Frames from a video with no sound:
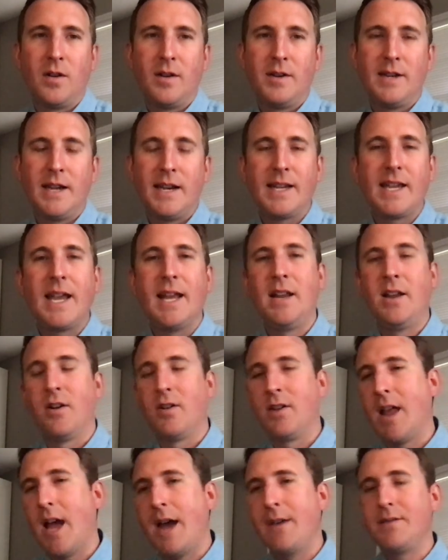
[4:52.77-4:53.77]
dedicating
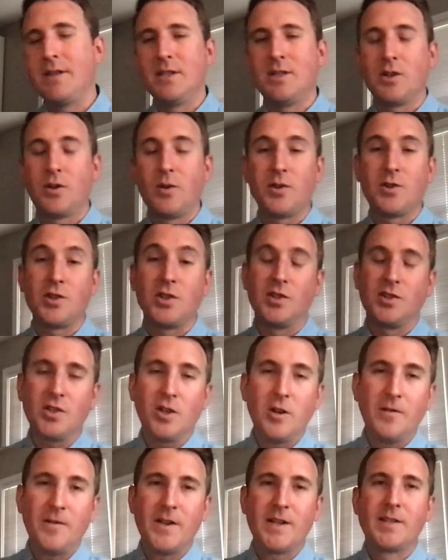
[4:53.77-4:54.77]
our lives into Christian
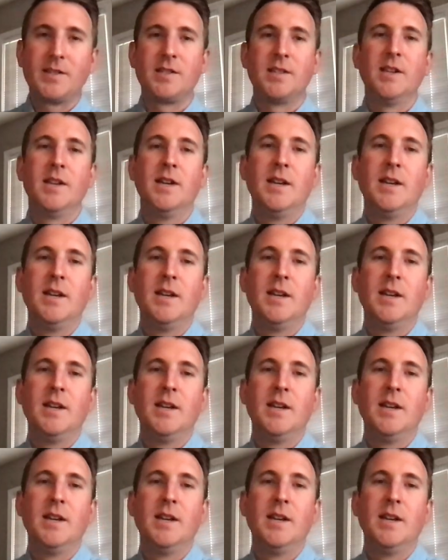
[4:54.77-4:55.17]
service.